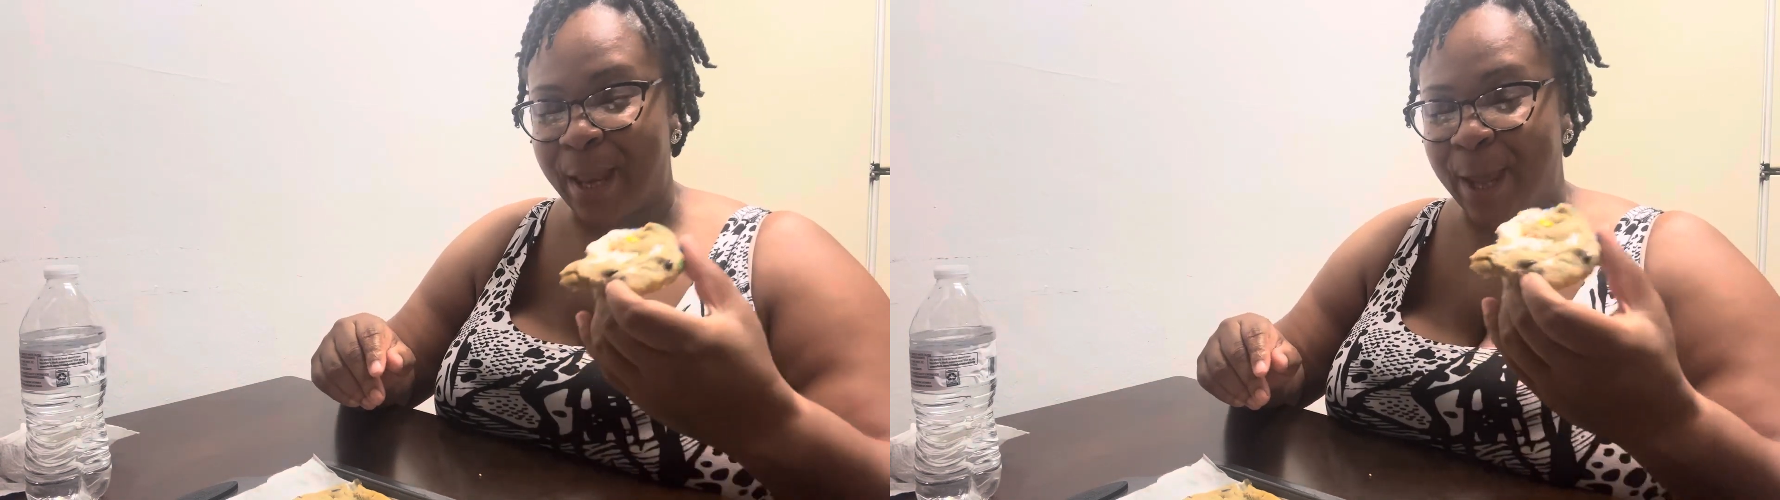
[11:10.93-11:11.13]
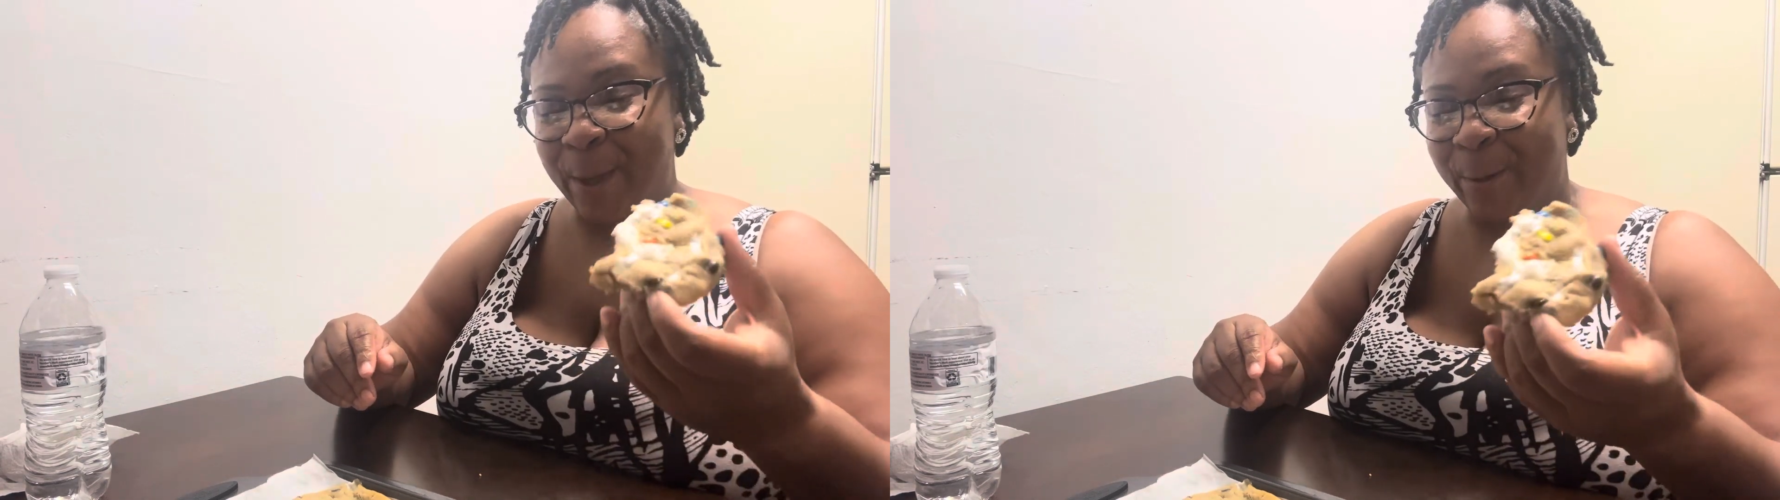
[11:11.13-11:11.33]

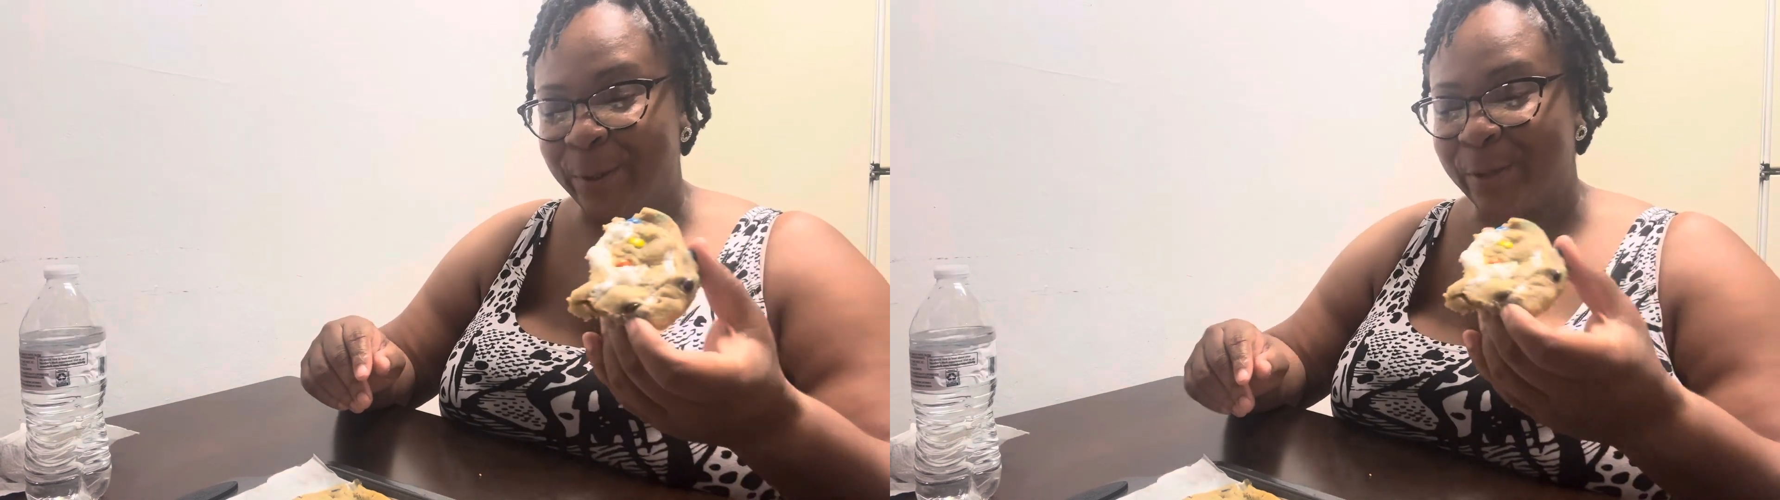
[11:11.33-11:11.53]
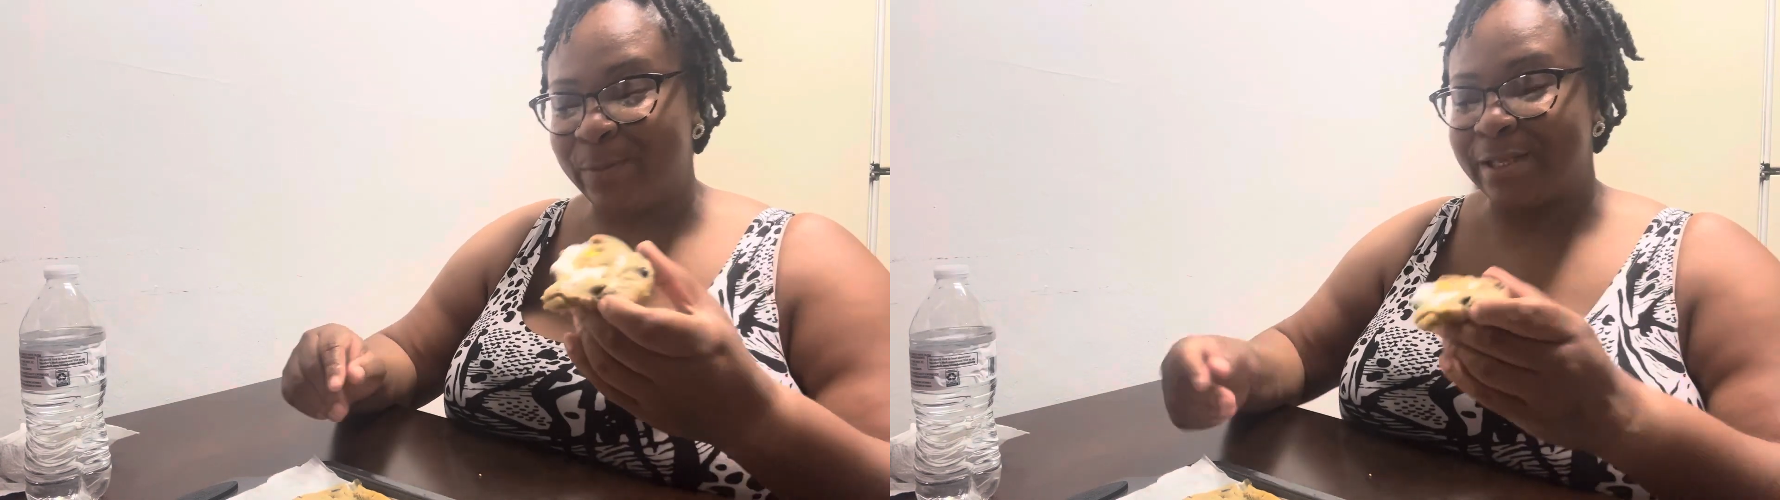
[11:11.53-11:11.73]
like O
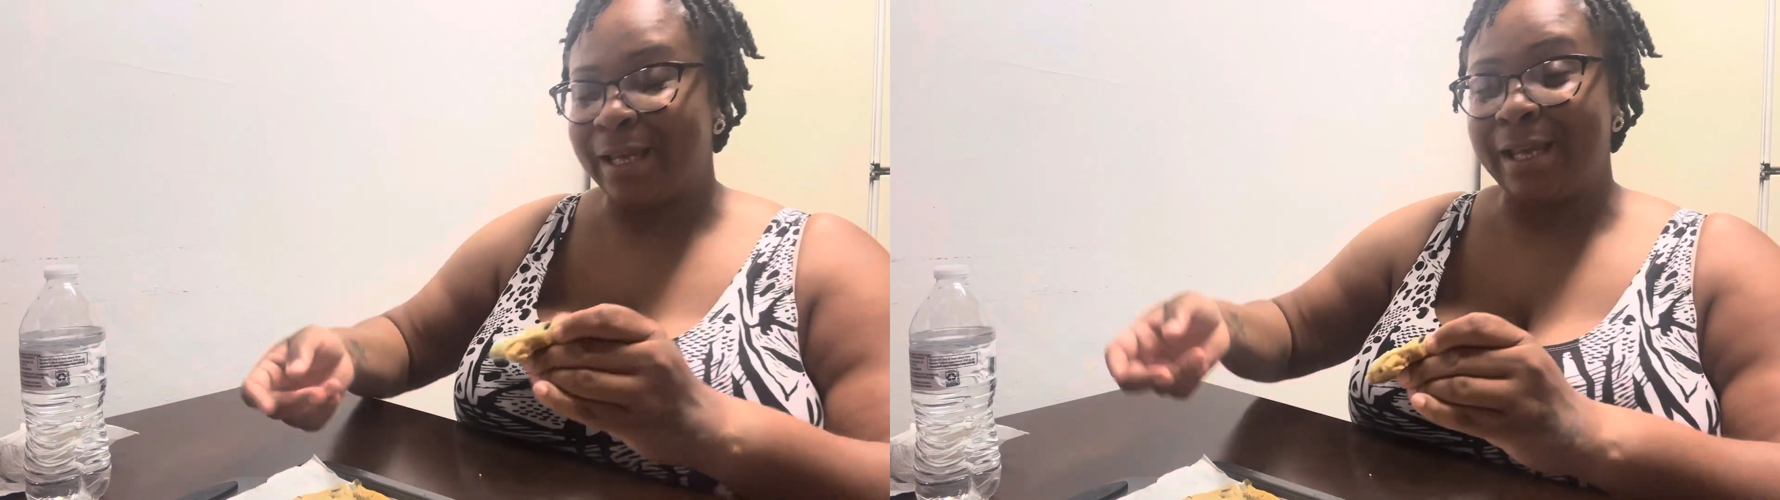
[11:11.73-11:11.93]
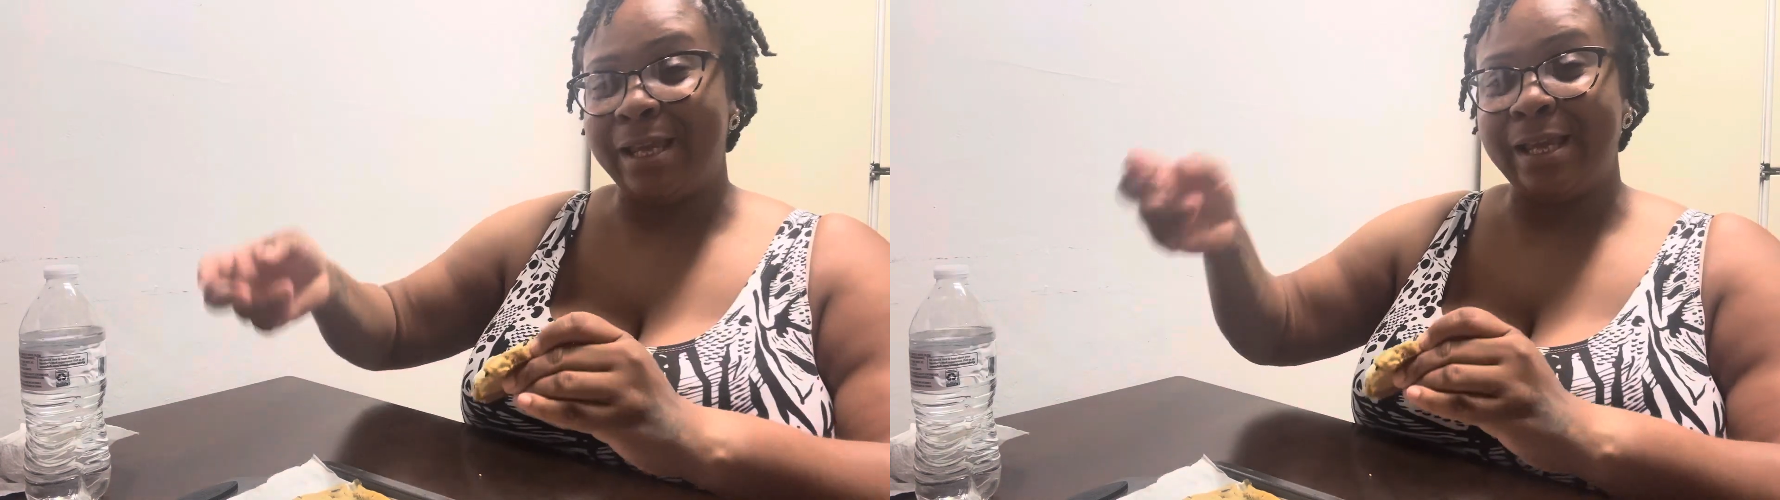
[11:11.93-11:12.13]
U
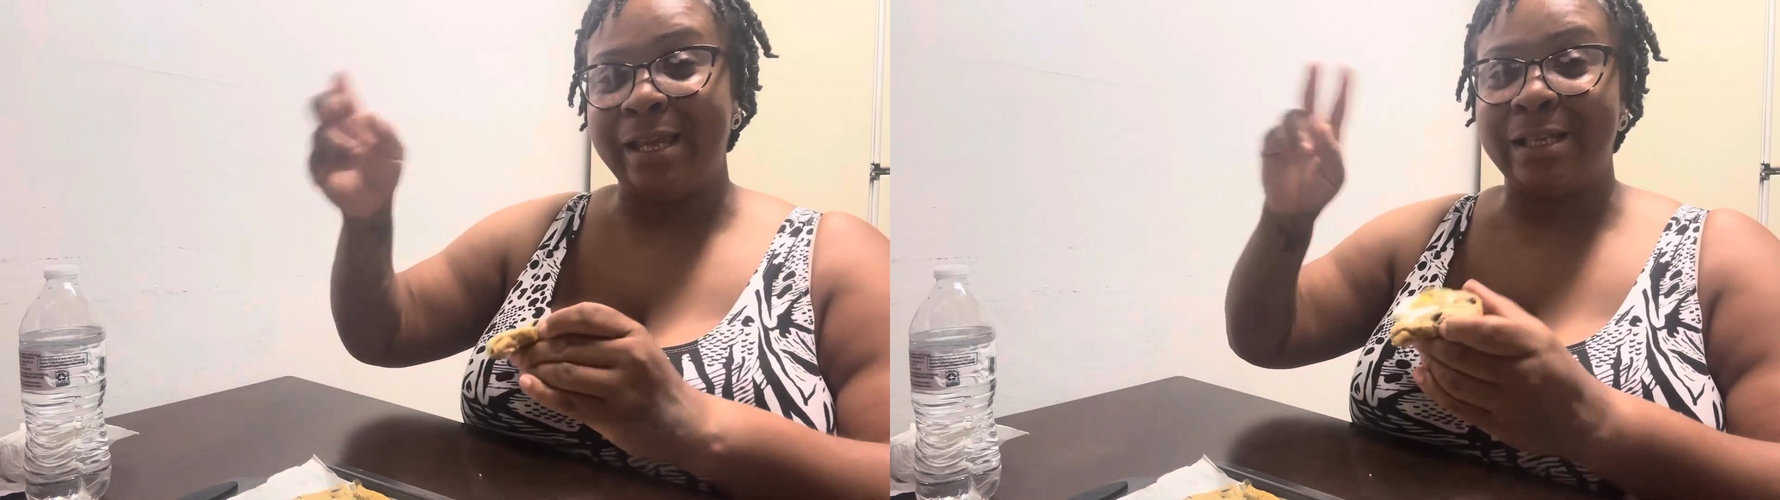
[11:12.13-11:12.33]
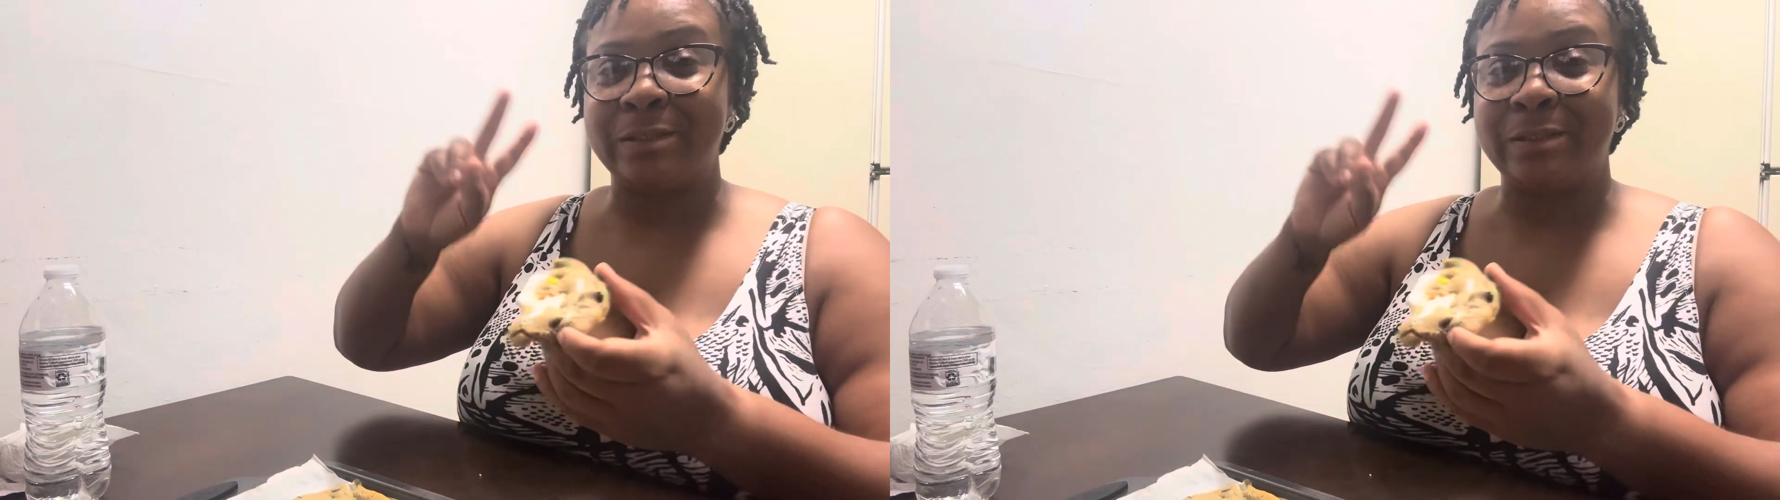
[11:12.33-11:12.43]
T.